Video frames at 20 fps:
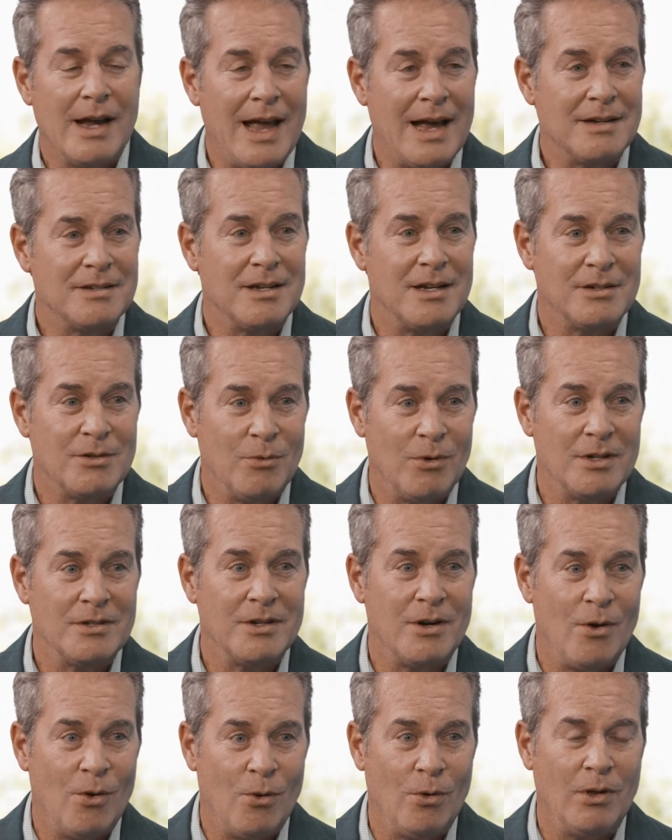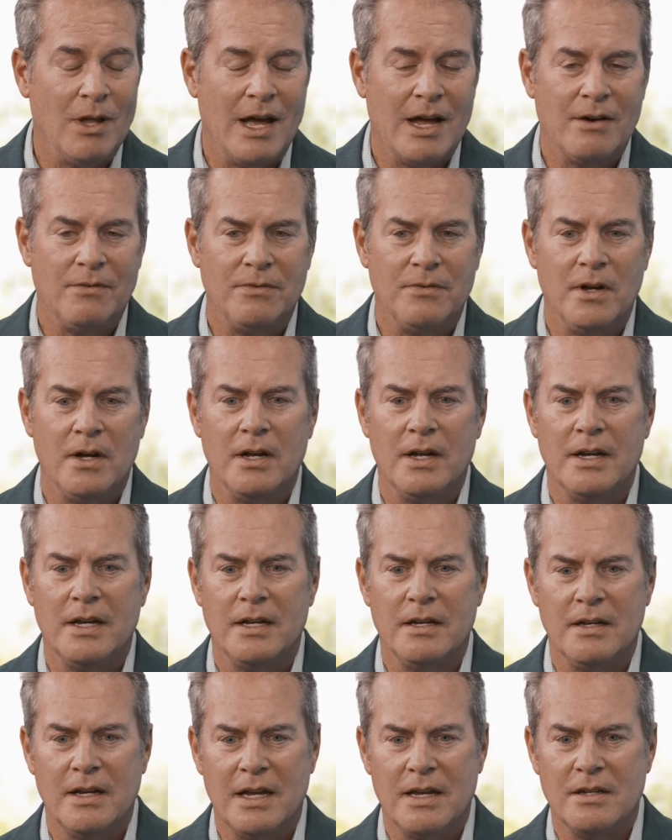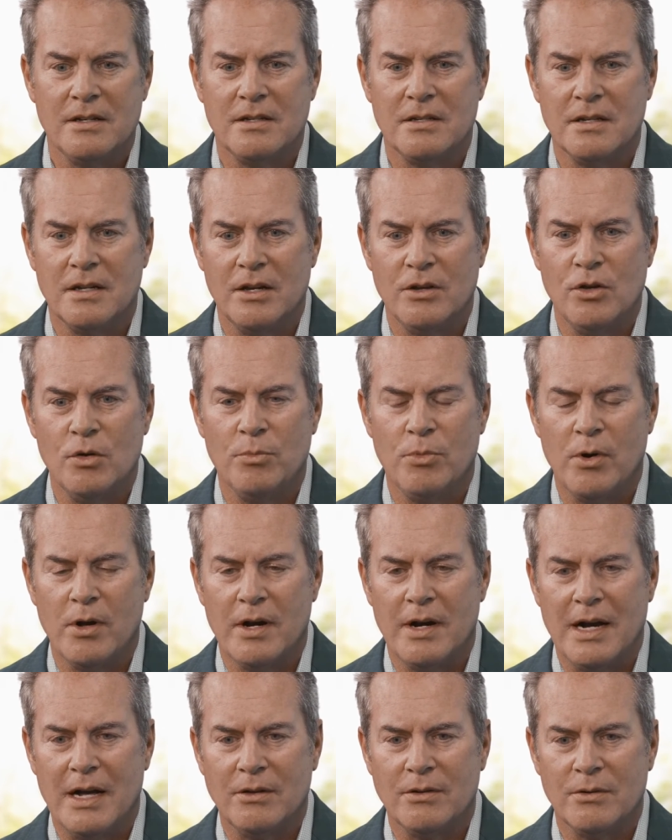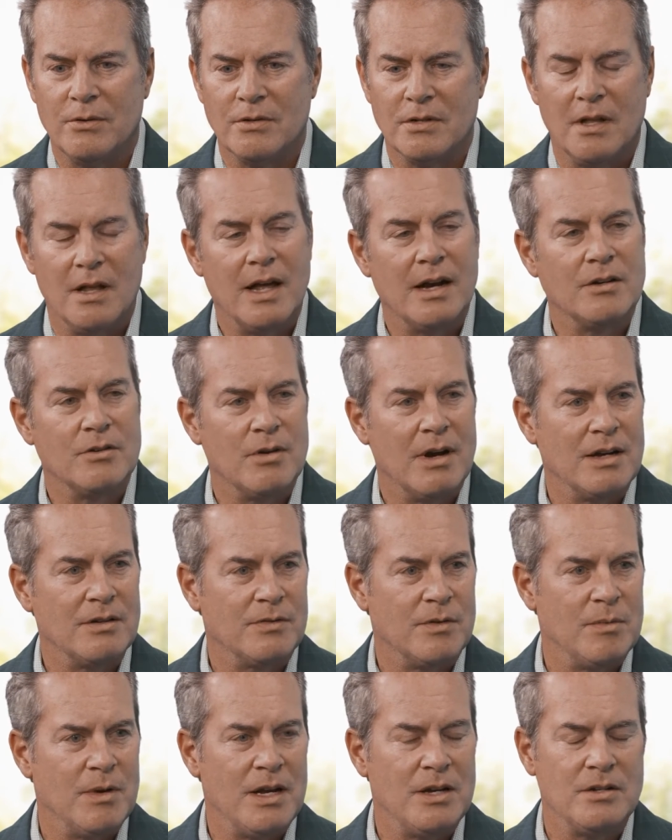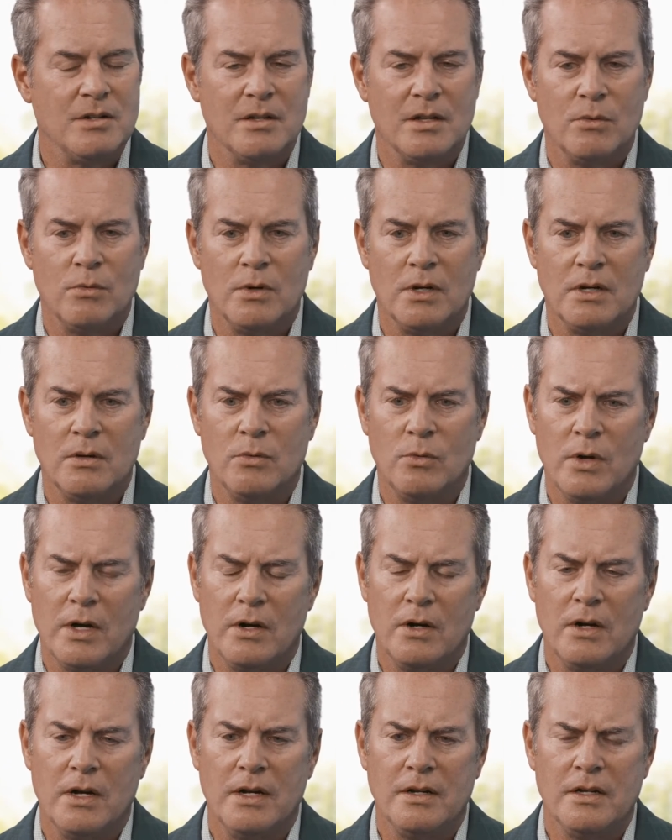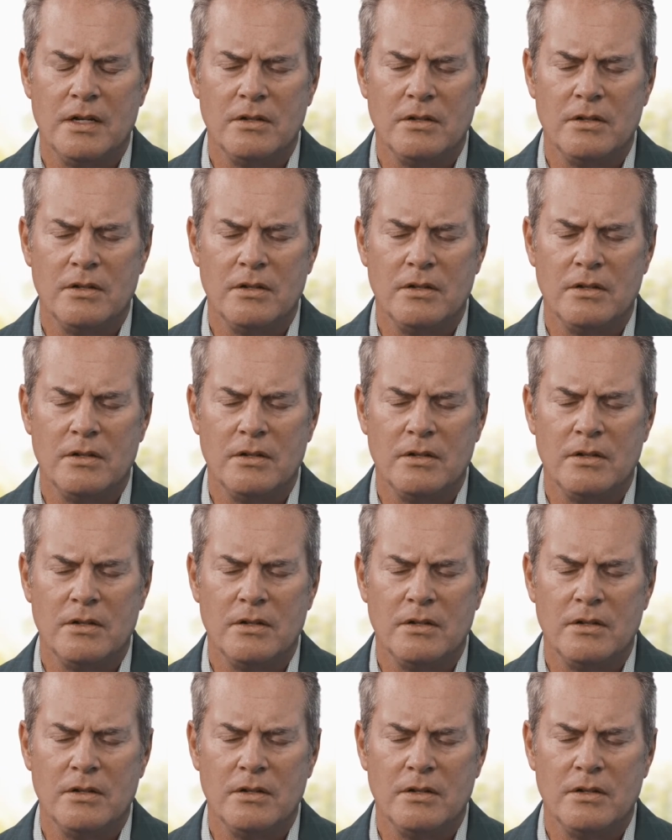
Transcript: Access wasn't a whole lot of fun. And as you pointed out, there was a lot of transformation that went on.